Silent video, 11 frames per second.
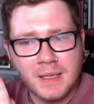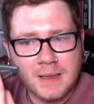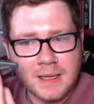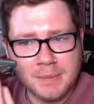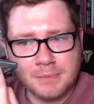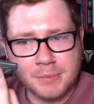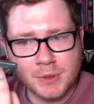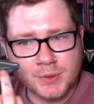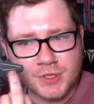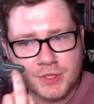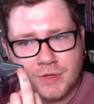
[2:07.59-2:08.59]
A big blue
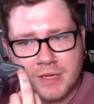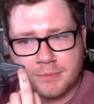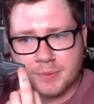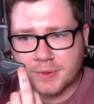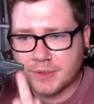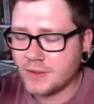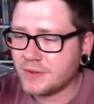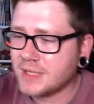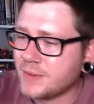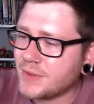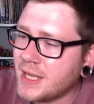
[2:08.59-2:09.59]
strip
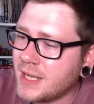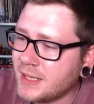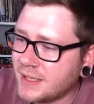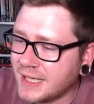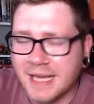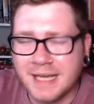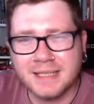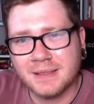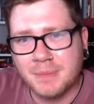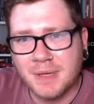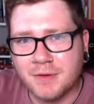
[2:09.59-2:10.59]
down there. Again,
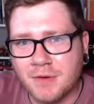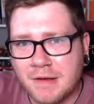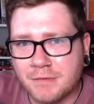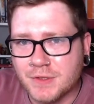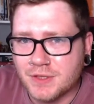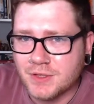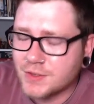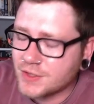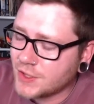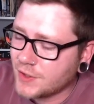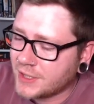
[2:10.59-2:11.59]
a bit of a reference to the
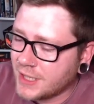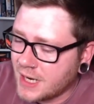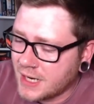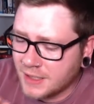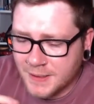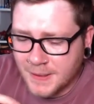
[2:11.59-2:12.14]
Solid Eye.